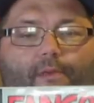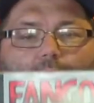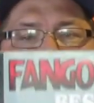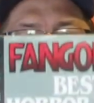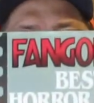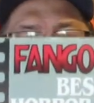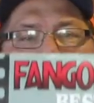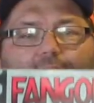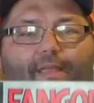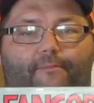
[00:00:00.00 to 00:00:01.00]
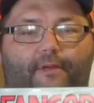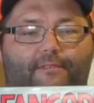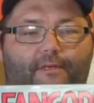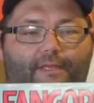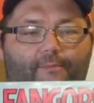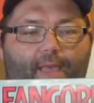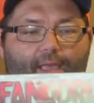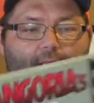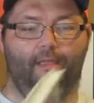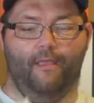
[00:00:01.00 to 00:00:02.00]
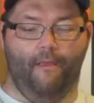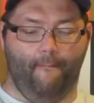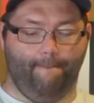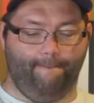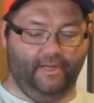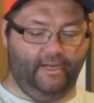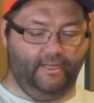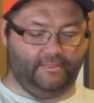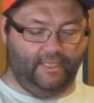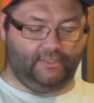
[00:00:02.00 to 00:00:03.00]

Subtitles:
it'll make me $5 or $10 on eBay. But it is a